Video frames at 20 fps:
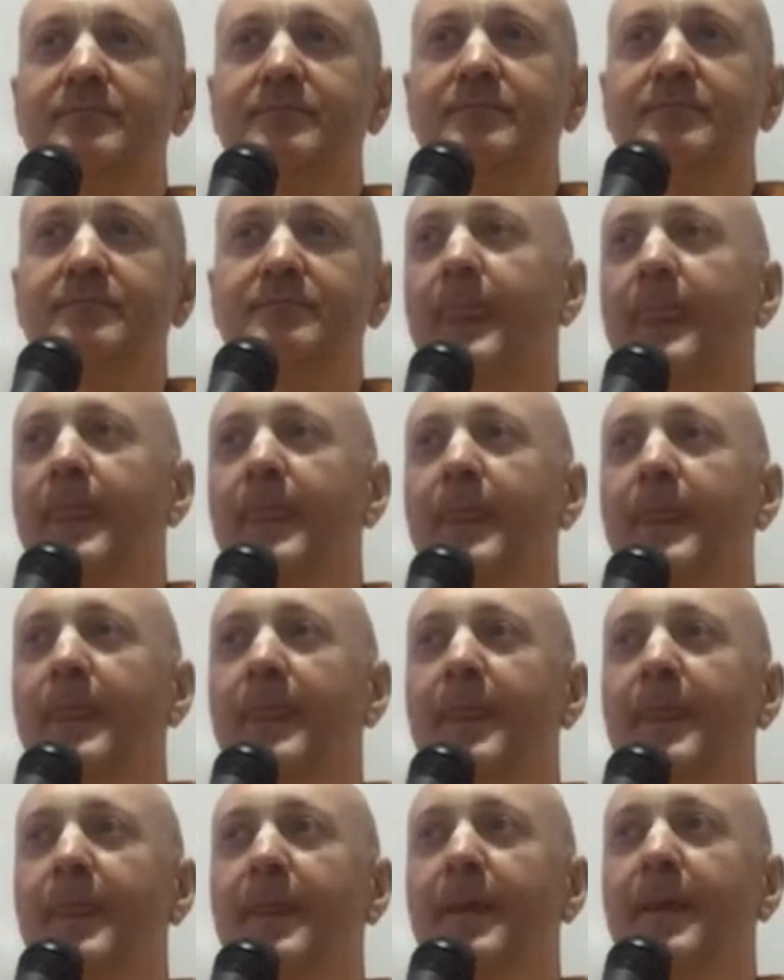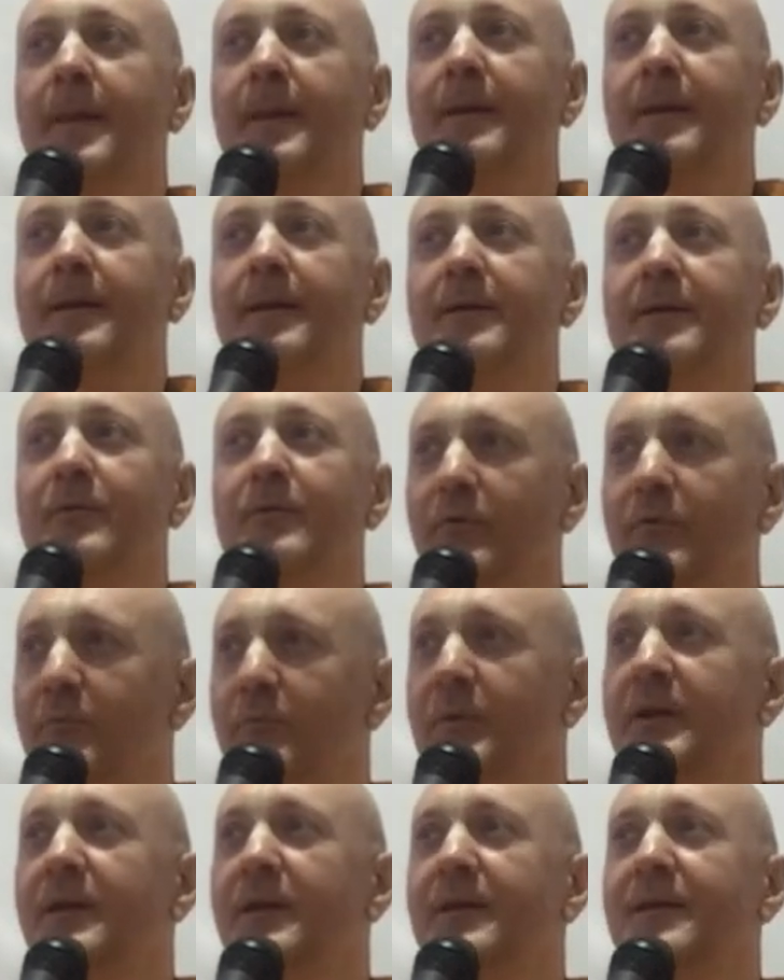Huh? You
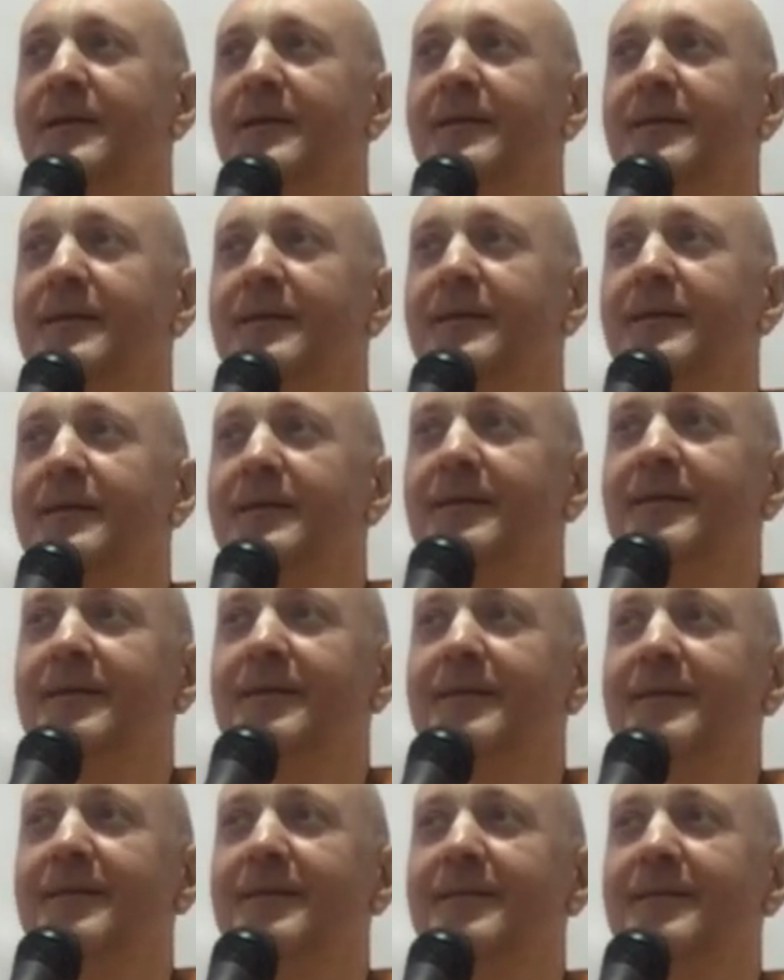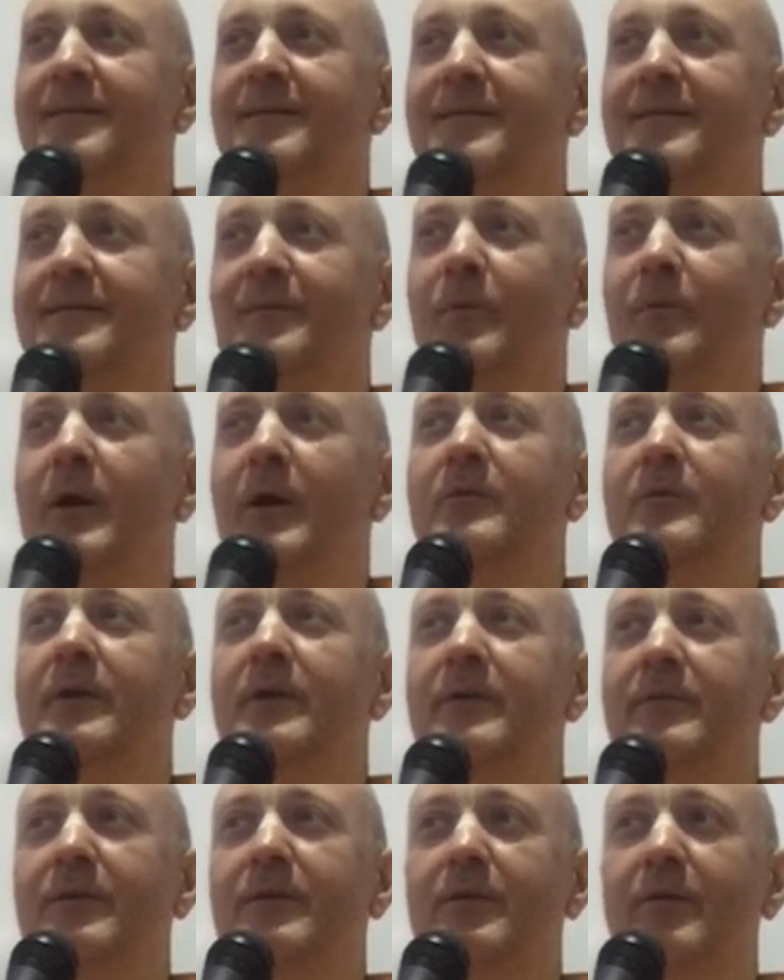have been? Why are
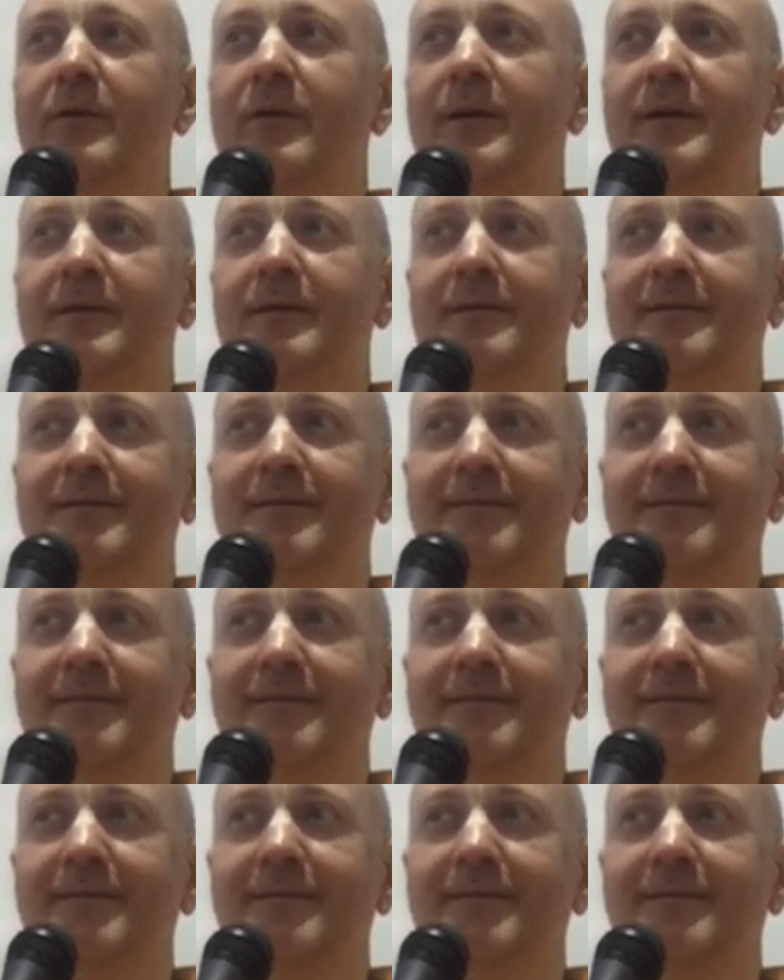you raising your hand?